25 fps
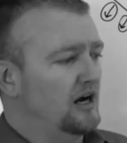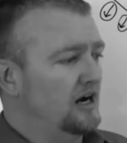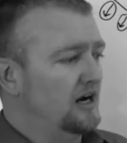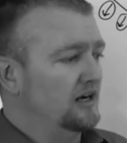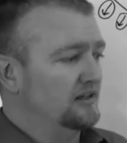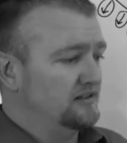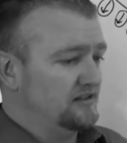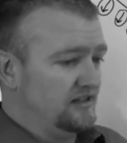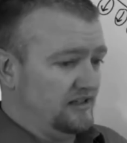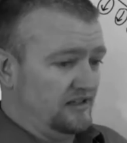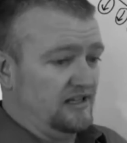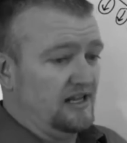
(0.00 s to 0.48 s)

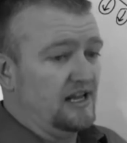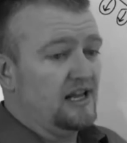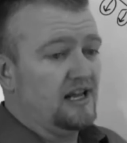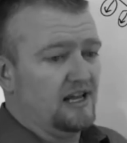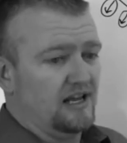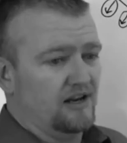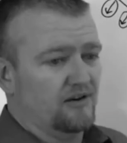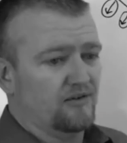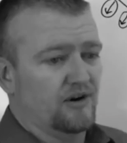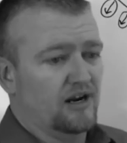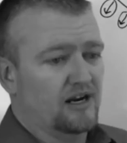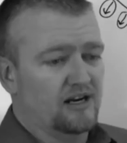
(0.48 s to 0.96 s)

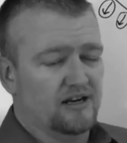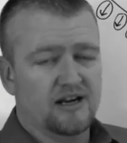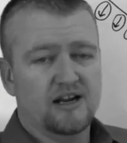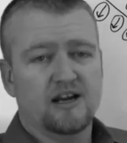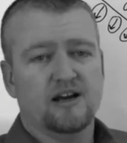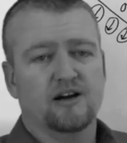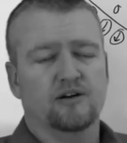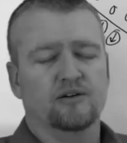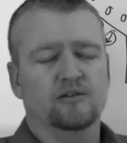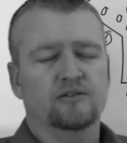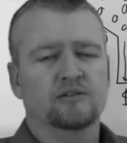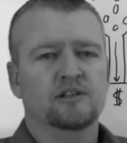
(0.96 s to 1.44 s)
today, right
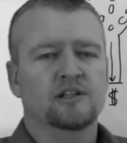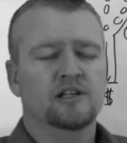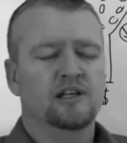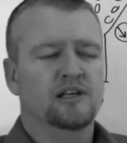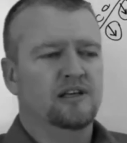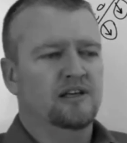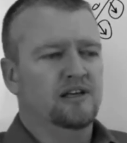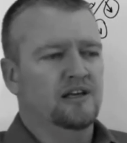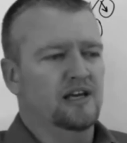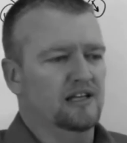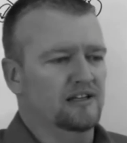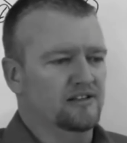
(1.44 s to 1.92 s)
now.
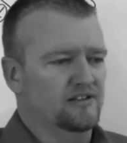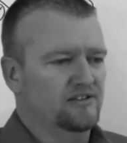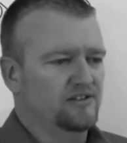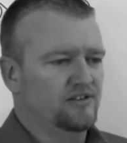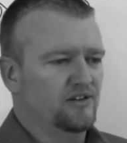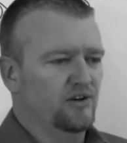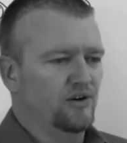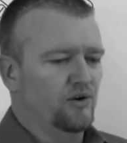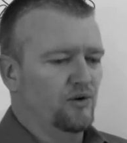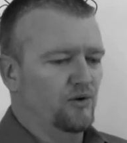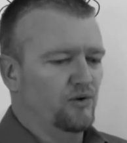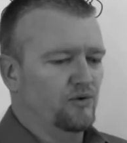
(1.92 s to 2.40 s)
And
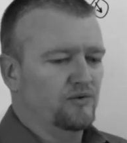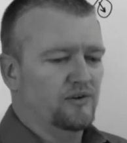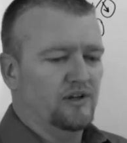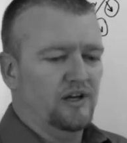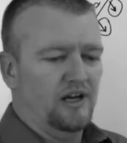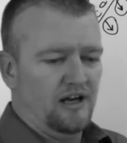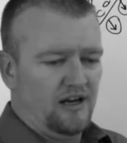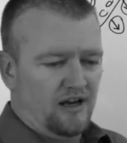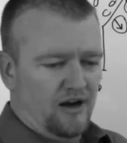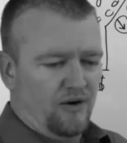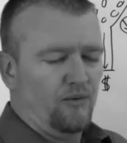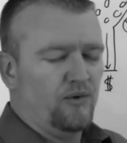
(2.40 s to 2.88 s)
so
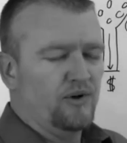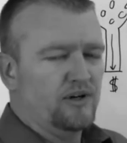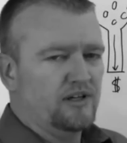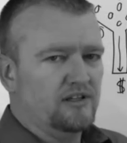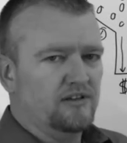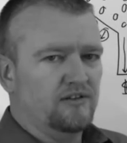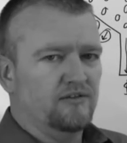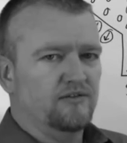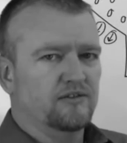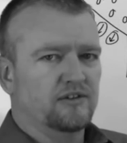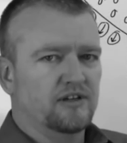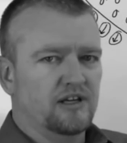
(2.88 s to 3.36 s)
I wanted
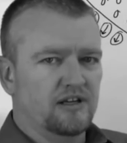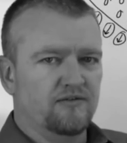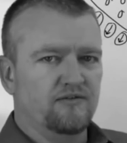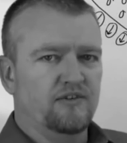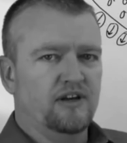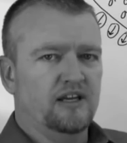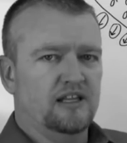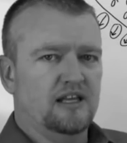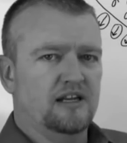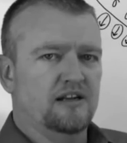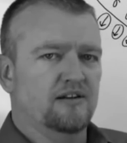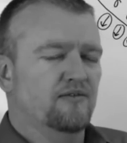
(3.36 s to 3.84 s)
to
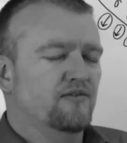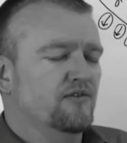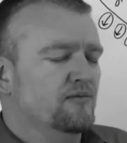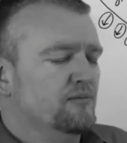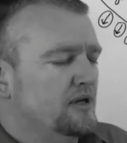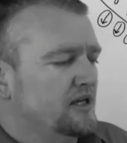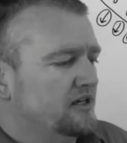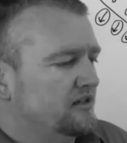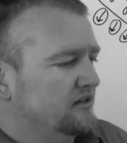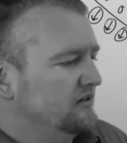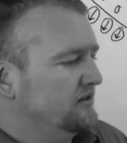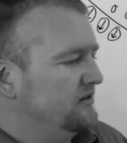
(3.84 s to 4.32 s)
convey that
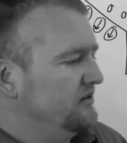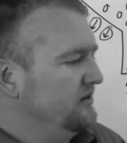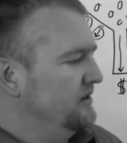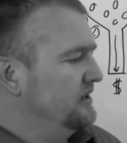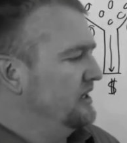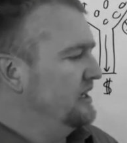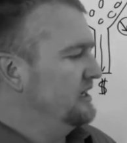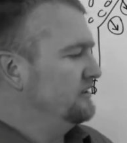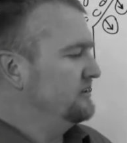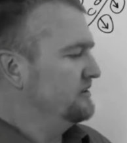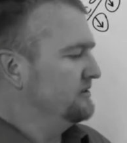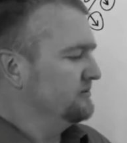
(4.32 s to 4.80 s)
information to you
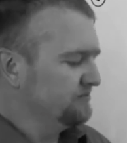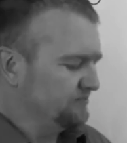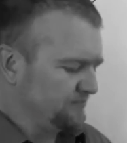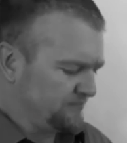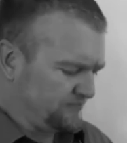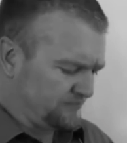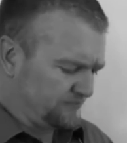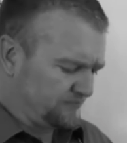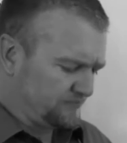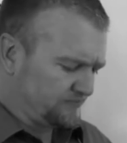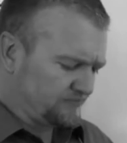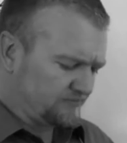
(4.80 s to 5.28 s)
guys.
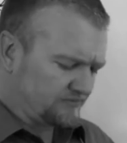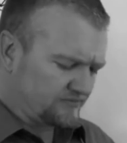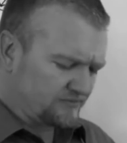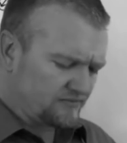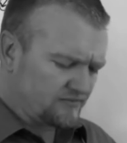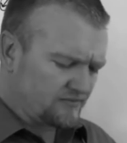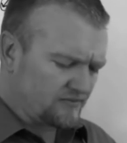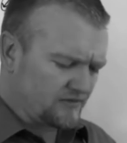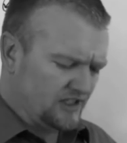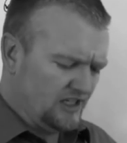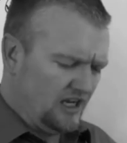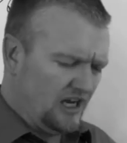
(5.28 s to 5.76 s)

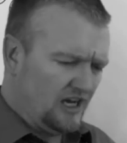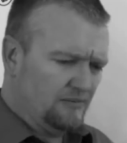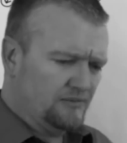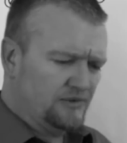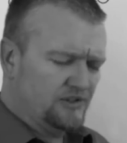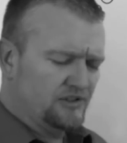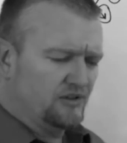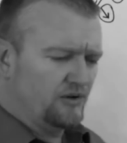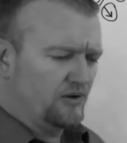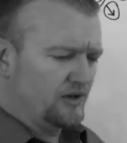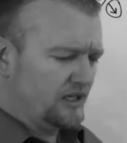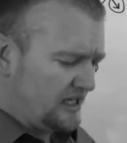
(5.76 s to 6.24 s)

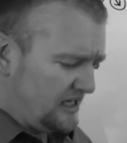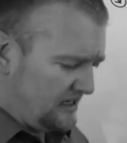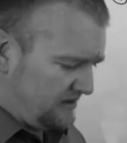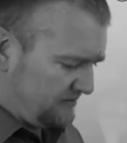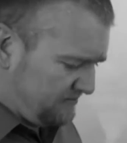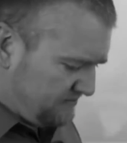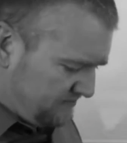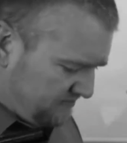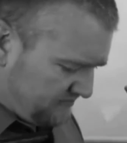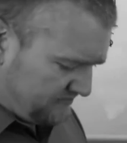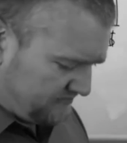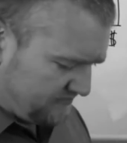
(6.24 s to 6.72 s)
So again,
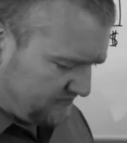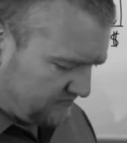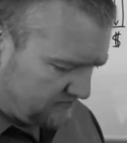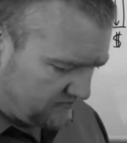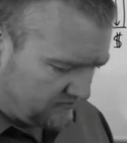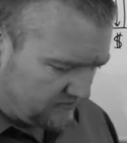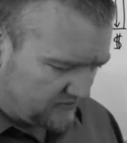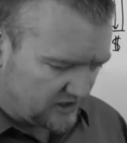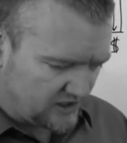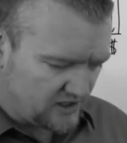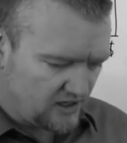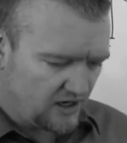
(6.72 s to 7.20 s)

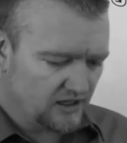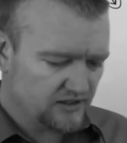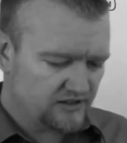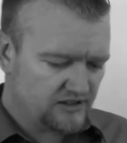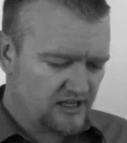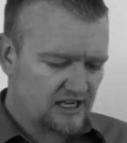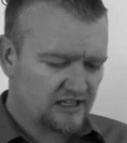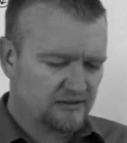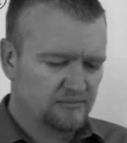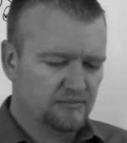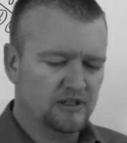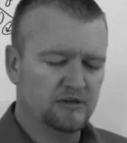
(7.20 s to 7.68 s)

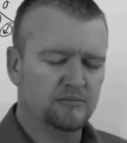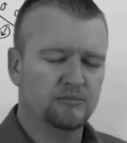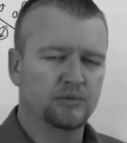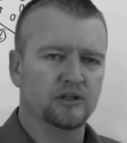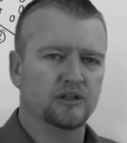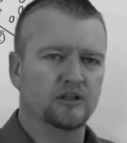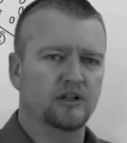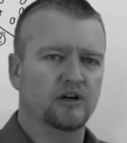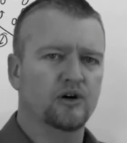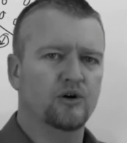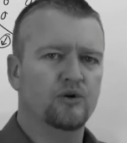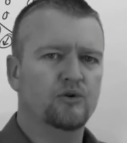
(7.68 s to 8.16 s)
contact me
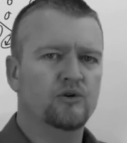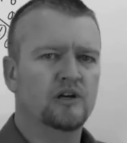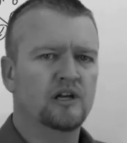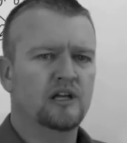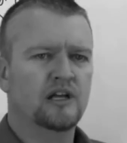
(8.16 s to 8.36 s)
below,